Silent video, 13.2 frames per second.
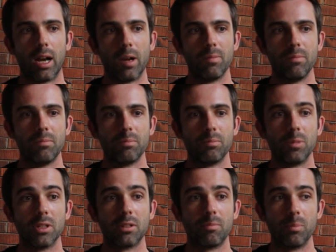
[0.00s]
on.
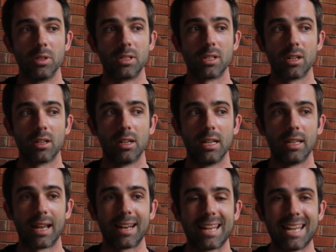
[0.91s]
But
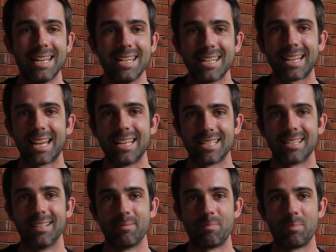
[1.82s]
certainly that indicates
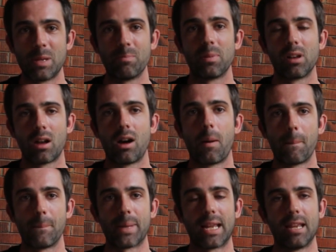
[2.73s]
that people
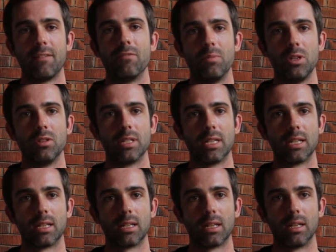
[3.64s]
are paying for
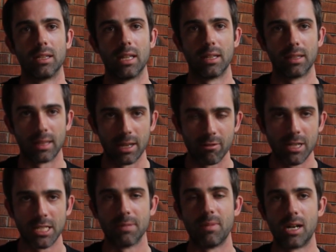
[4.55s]
music and that there is a